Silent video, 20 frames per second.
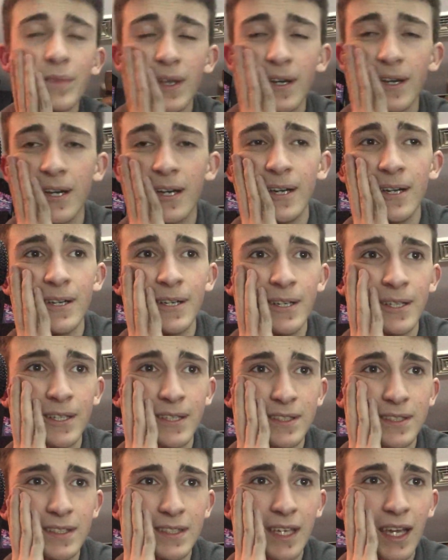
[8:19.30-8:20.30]

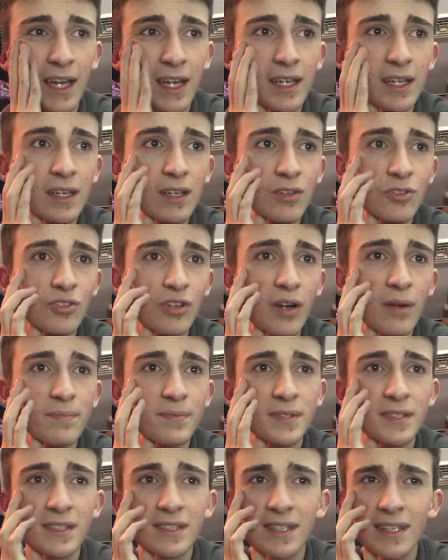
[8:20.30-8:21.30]
Danny dropped
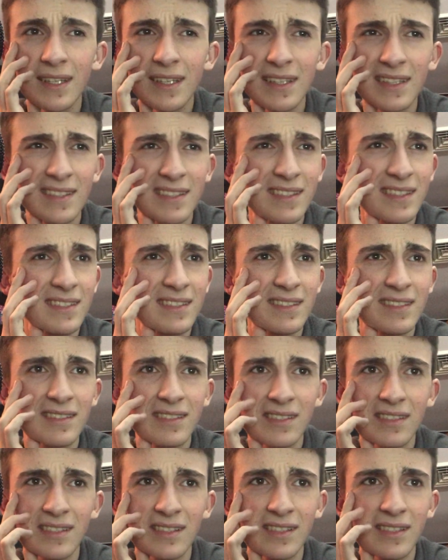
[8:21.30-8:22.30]

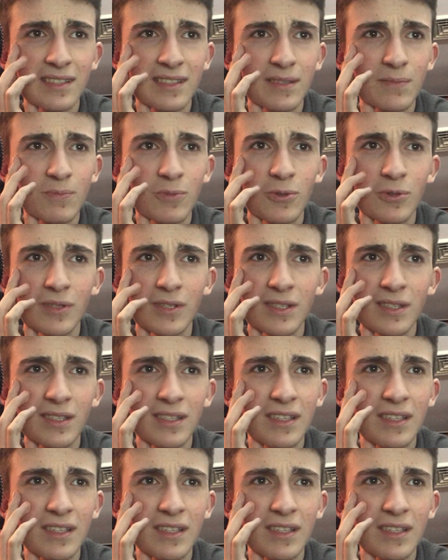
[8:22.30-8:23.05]
6 points,